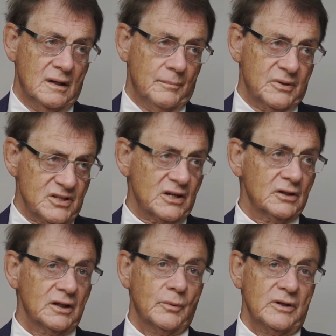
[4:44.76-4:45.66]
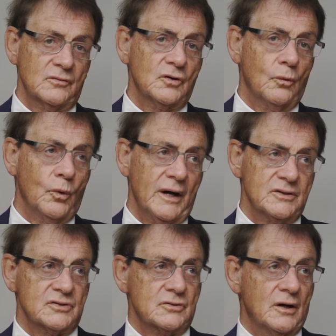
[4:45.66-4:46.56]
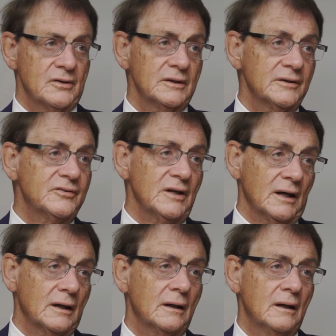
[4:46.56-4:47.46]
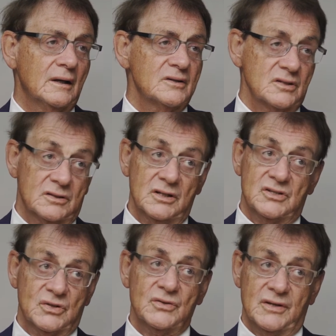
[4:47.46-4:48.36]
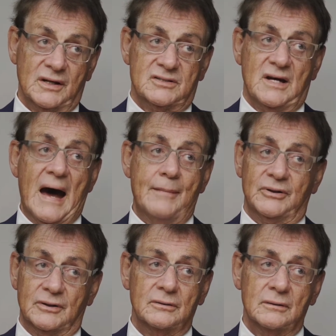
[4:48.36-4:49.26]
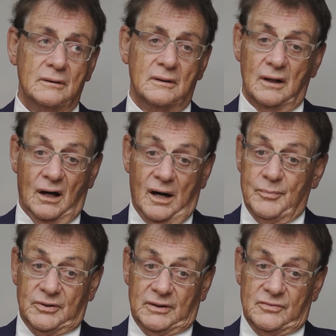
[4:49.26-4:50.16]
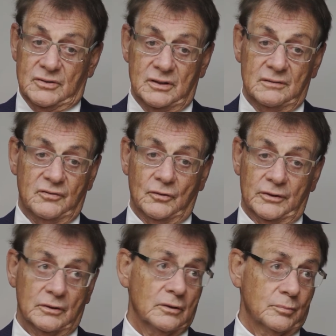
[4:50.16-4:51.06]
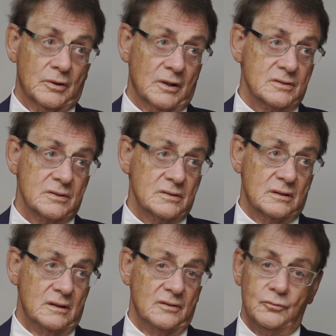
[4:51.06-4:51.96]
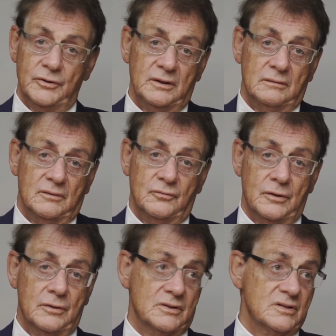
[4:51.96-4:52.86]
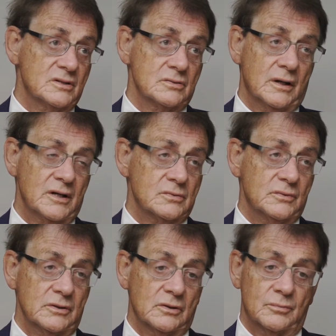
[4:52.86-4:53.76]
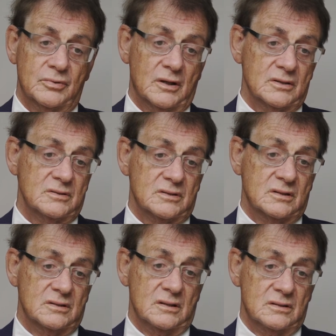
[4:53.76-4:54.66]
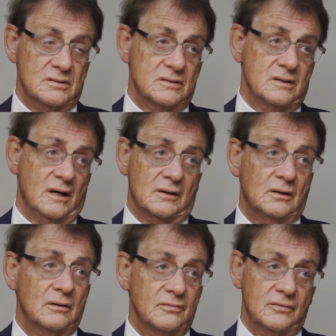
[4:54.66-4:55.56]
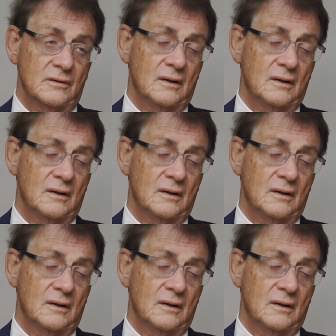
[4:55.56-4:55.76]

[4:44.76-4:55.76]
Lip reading: Particularly when you've got wages growth lifting. So you need 2 things to happen. I believe you need falling oil prices. So if we're in a situation where the oil price just continues to take off,